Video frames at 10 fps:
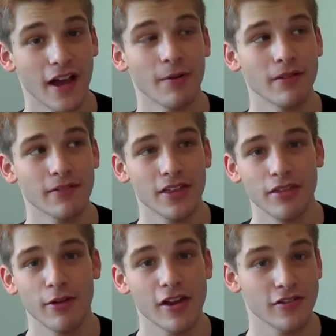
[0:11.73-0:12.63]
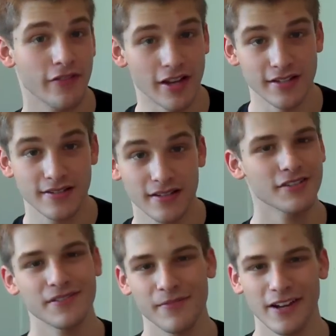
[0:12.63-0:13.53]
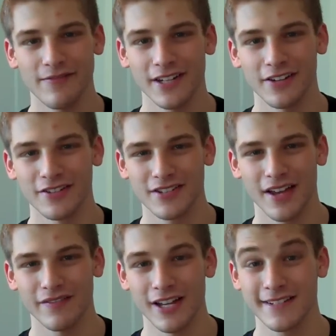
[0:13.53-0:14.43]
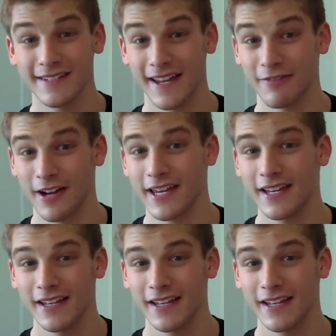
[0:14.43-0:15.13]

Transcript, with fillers: I went with three other friends. Here's some random videos of us getting ready.